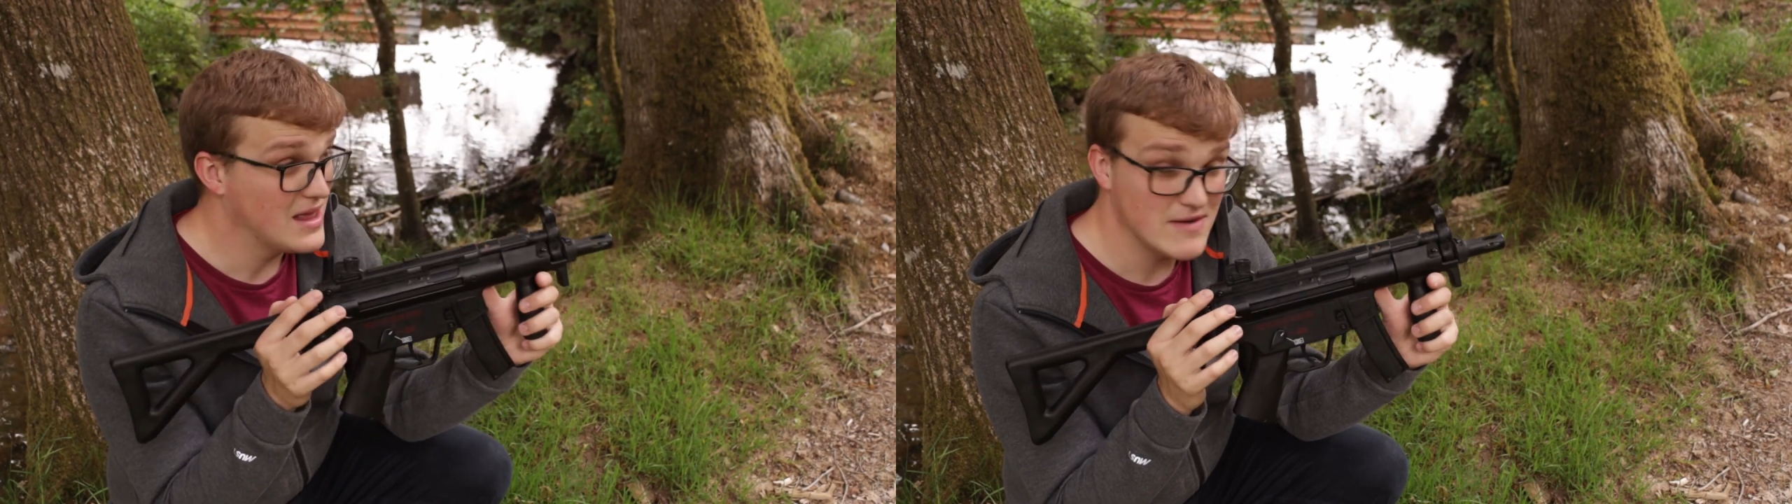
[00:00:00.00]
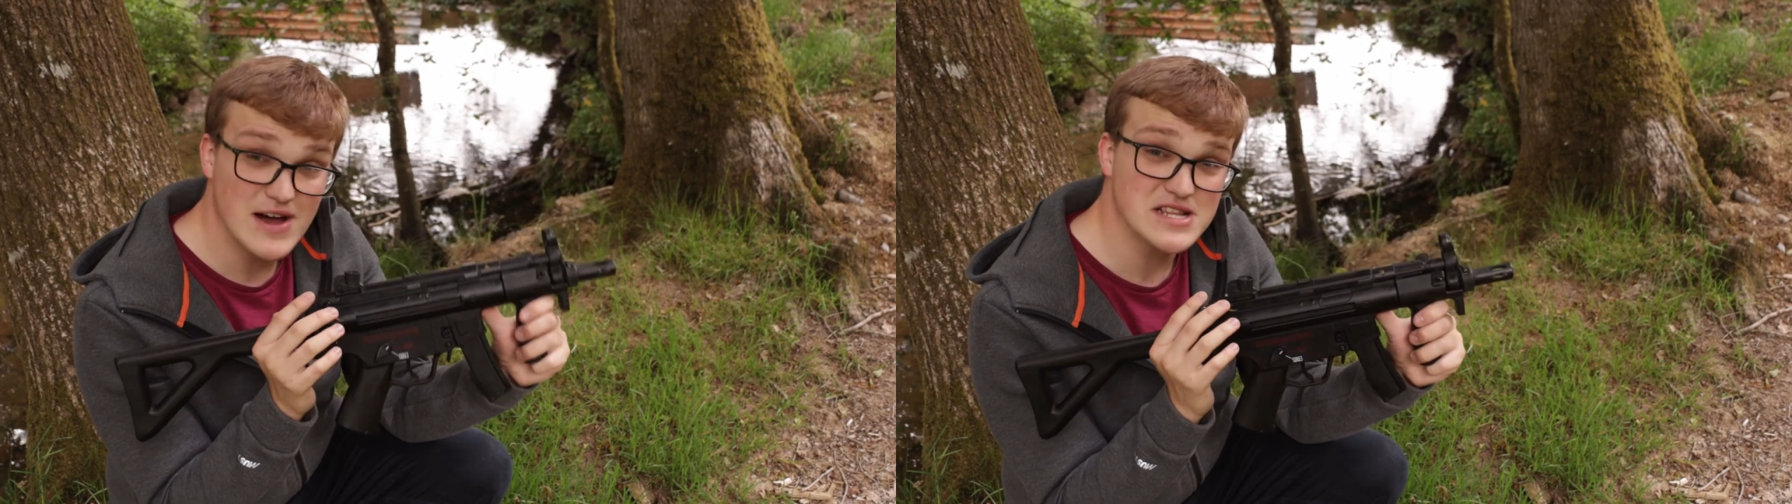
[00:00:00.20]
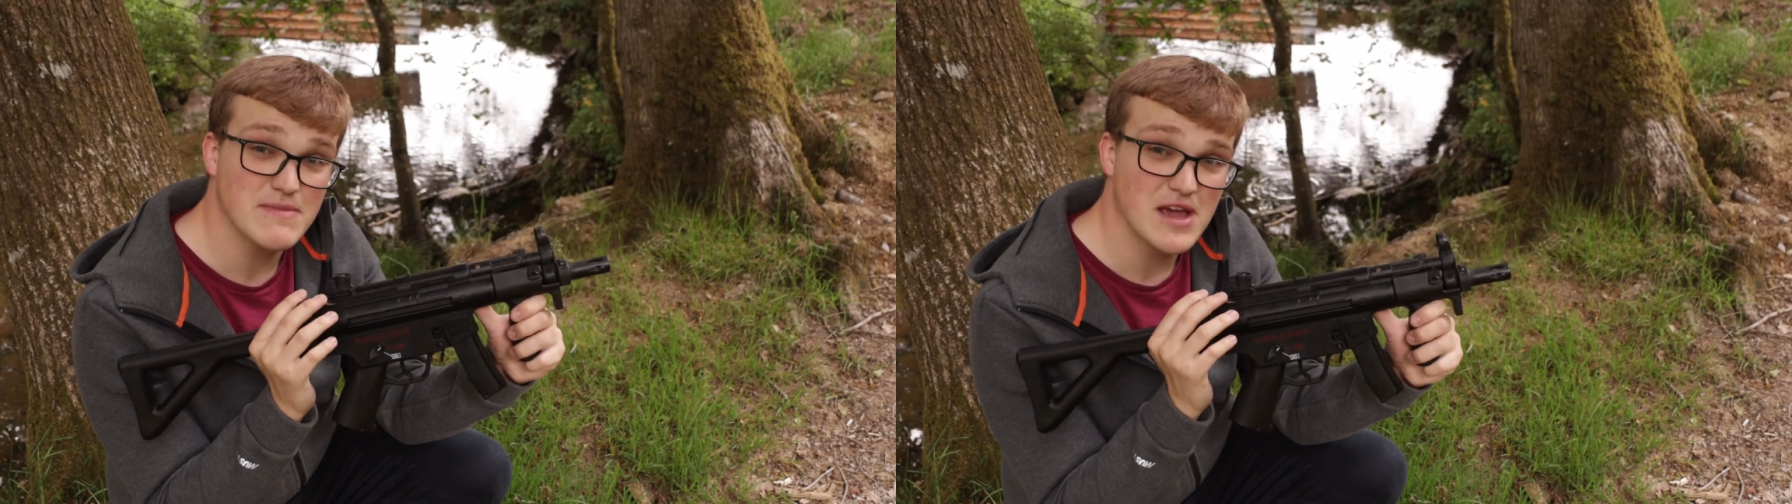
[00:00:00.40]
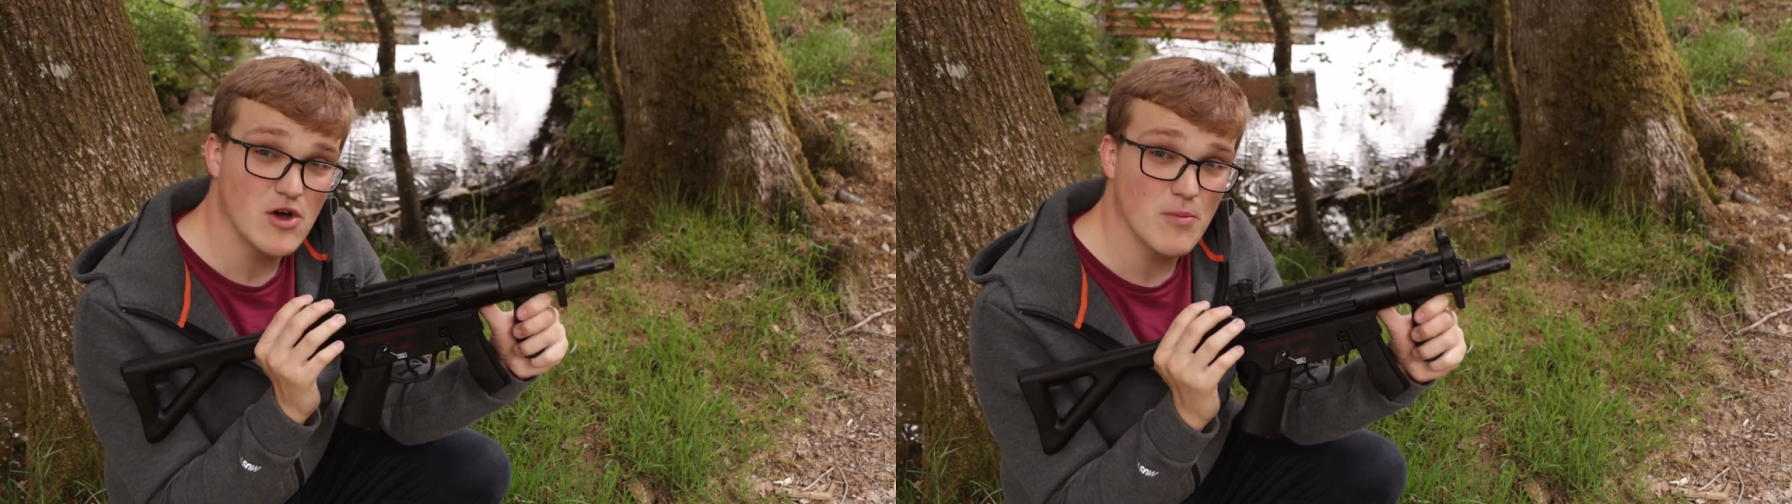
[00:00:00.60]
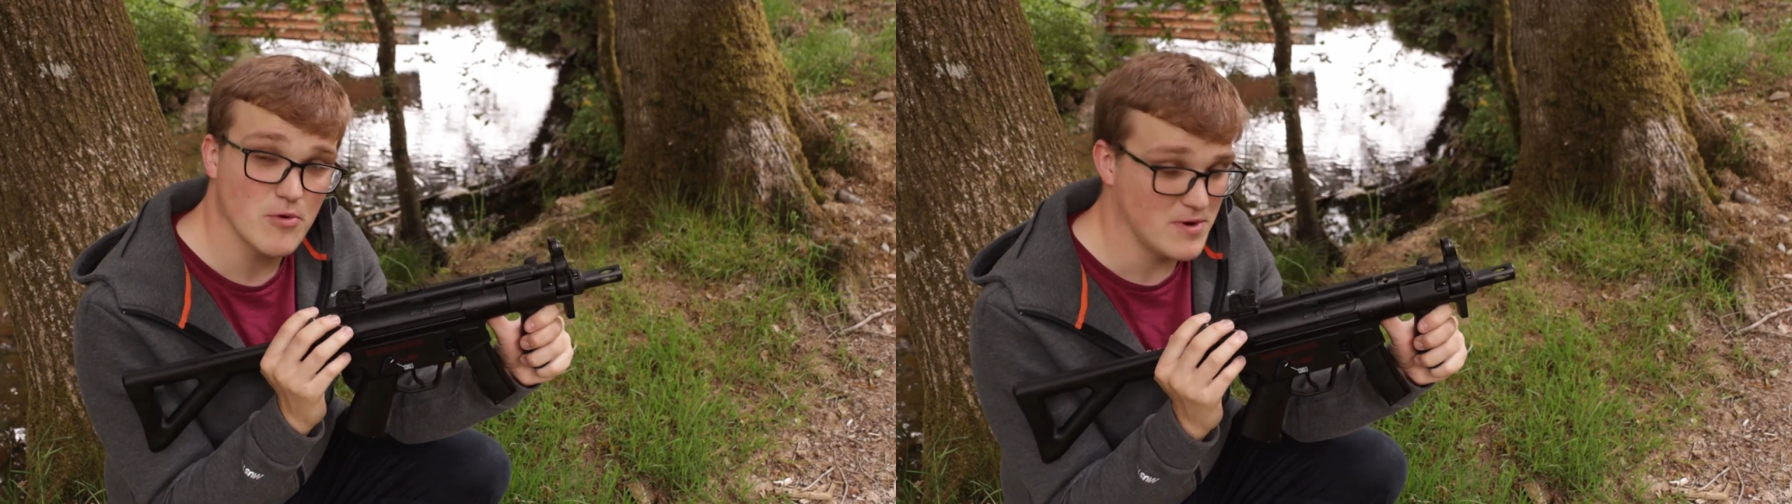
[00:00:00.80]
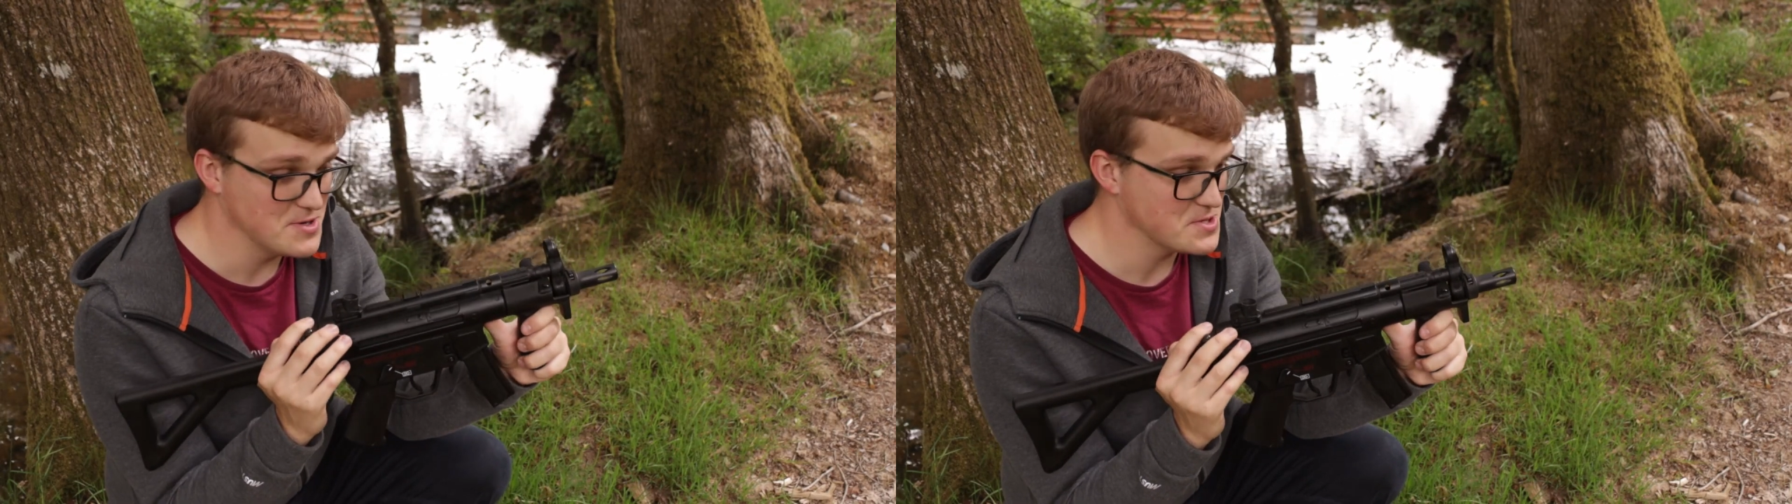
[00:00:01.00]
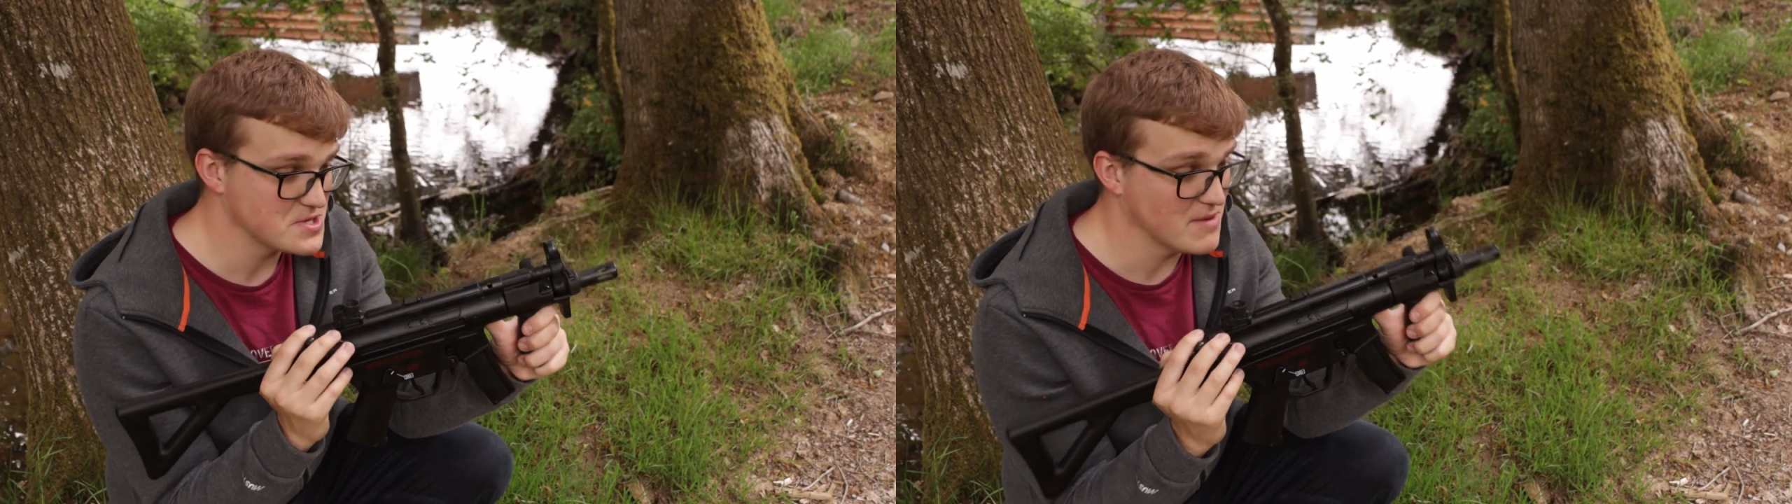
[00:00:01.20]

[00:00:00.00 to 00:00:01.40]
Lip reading: they've had to make compromises